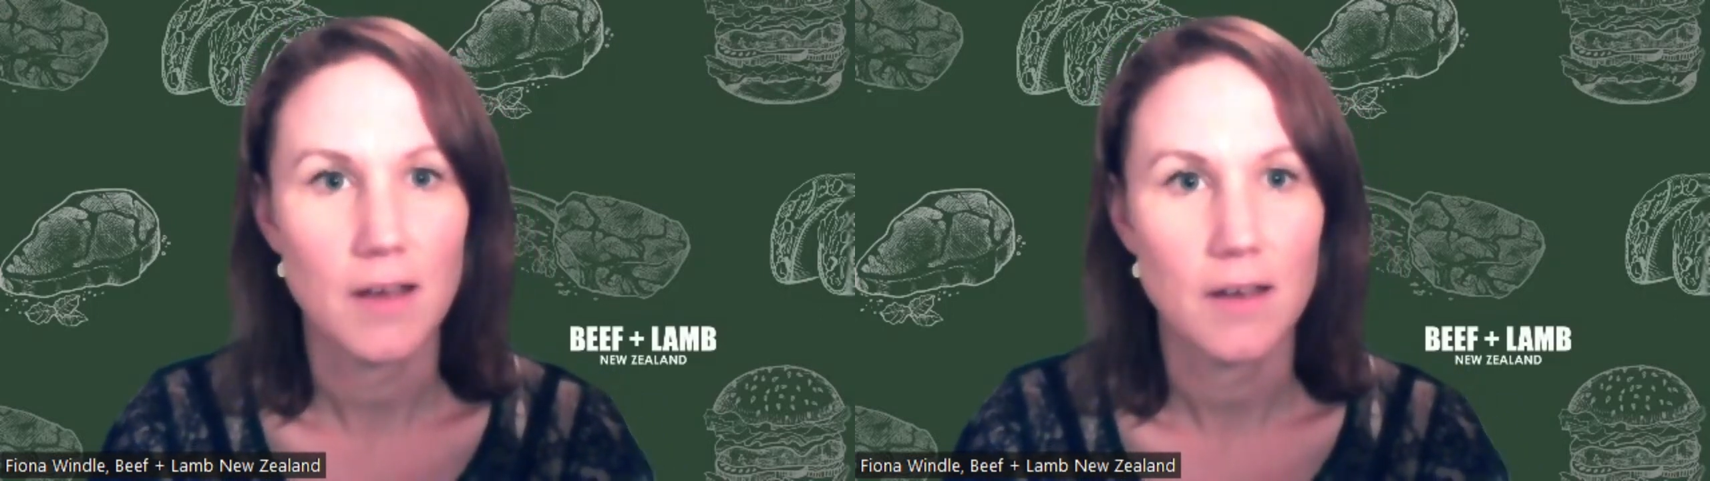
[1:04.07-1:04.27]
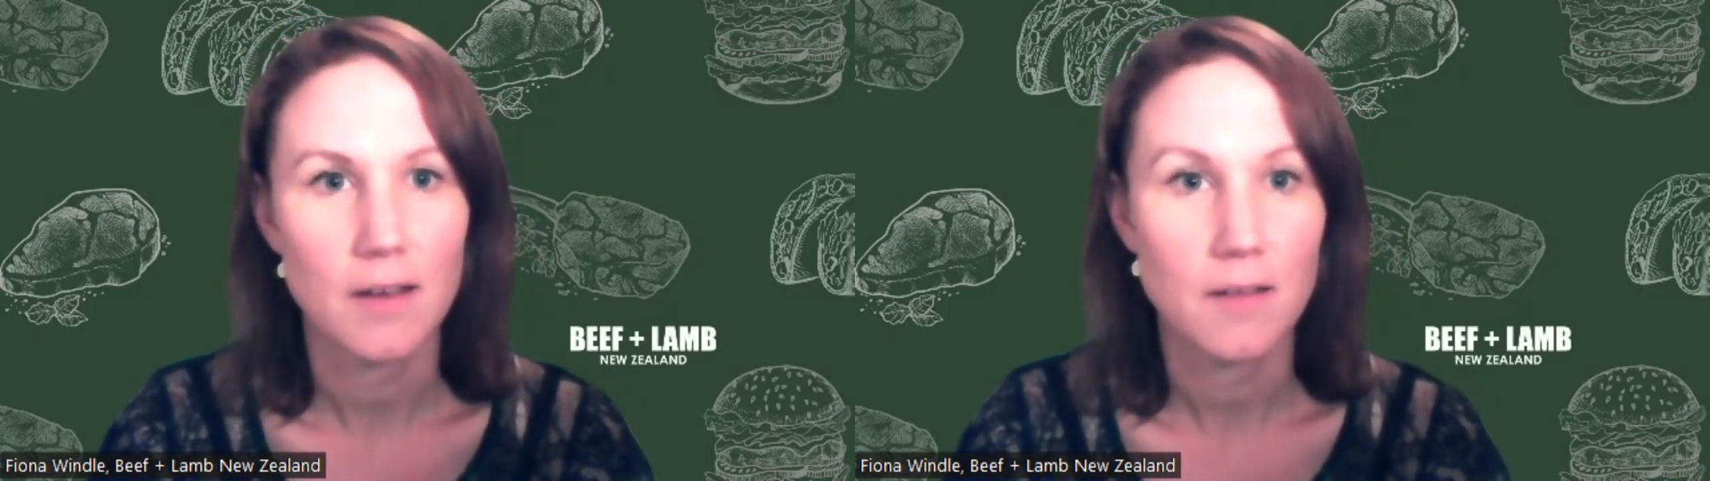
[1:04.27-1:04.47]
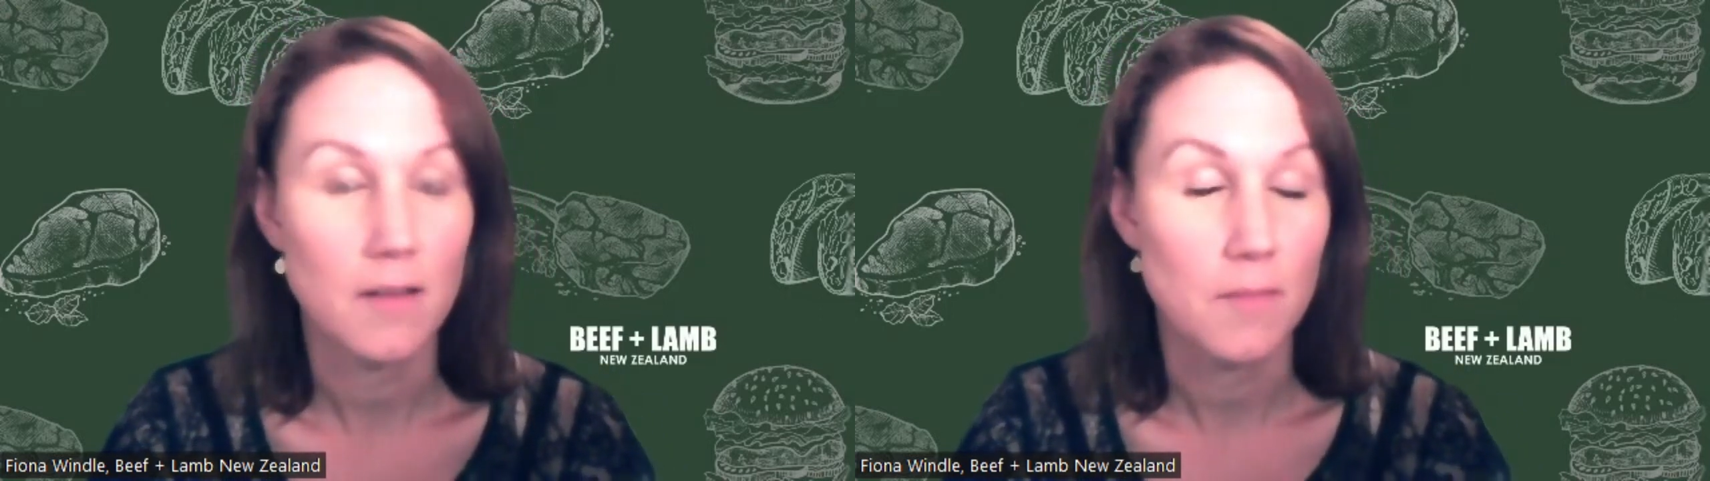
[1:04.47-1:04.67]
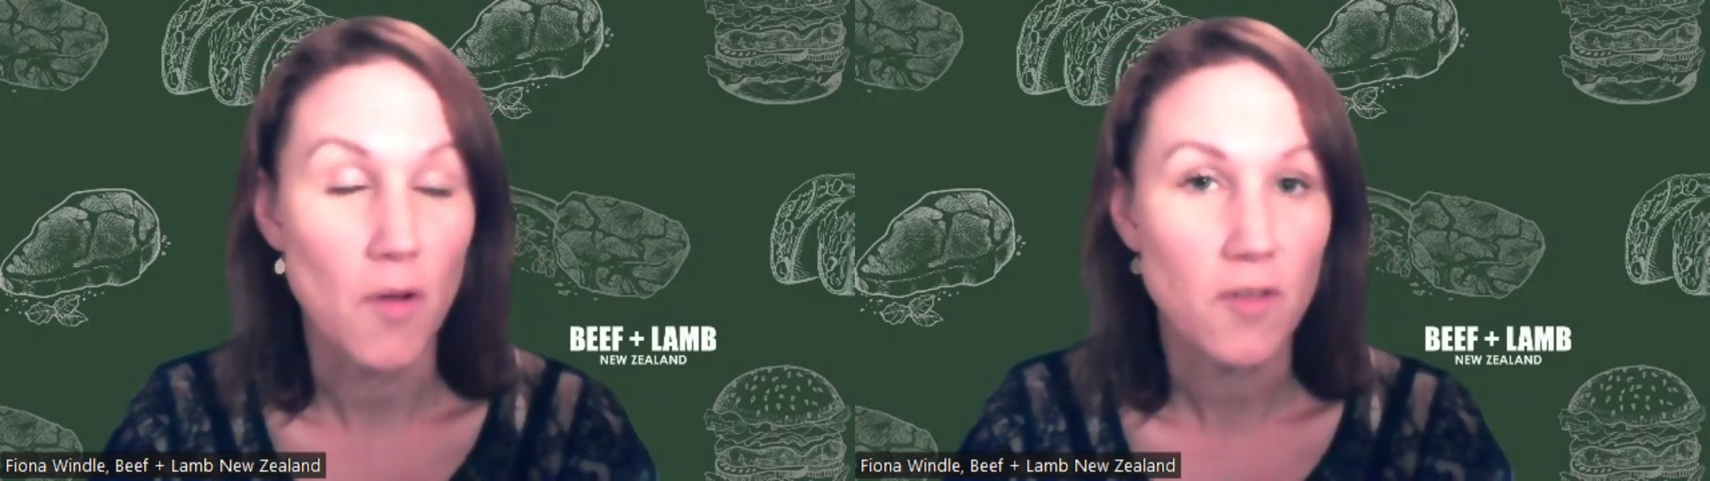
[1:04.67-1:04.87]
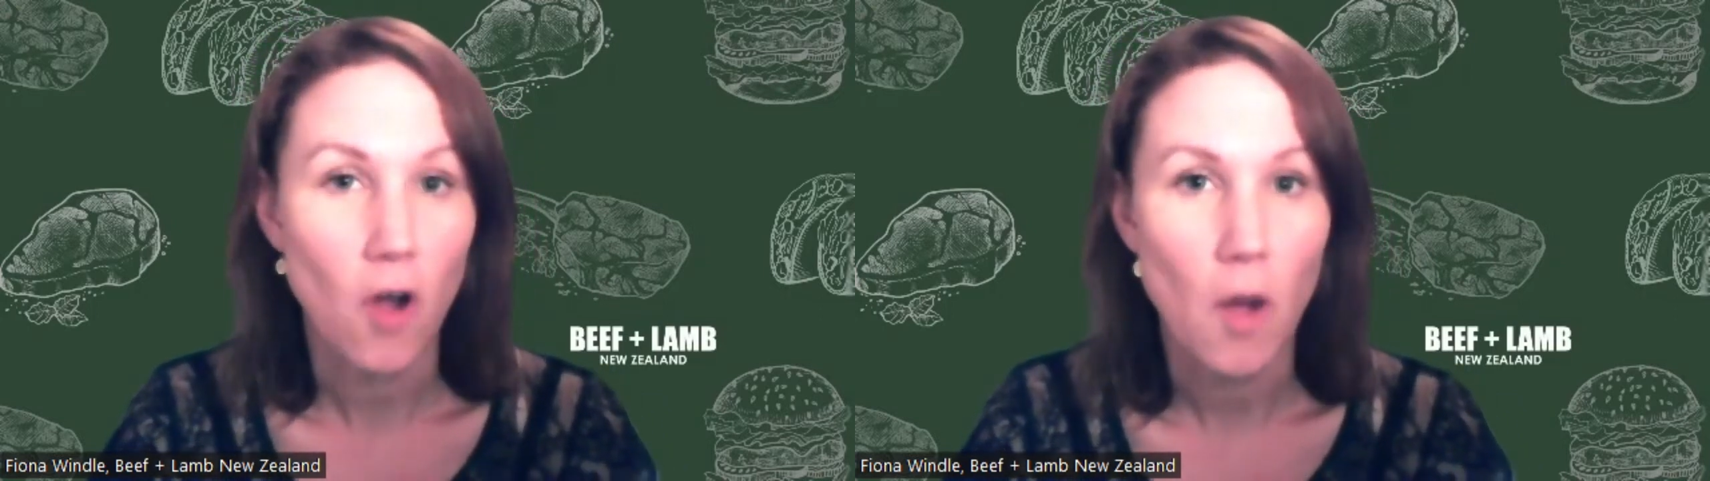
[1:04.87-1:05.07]
the
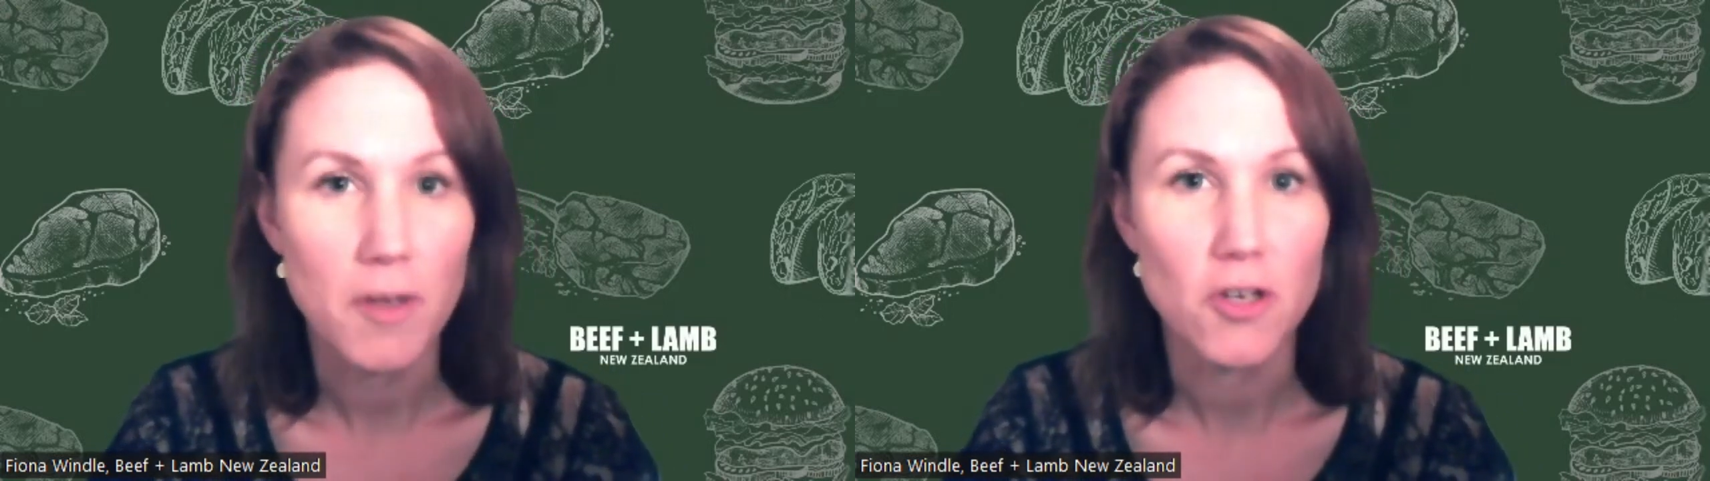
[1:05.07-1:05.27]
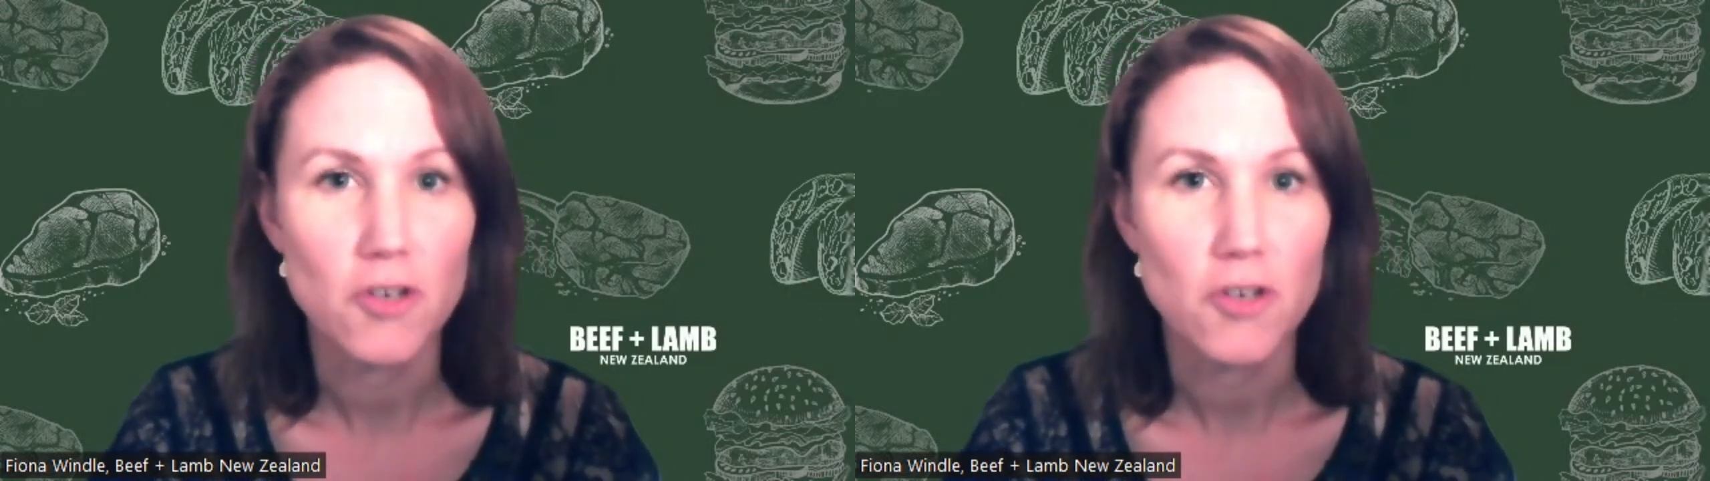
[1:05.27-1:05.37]
most common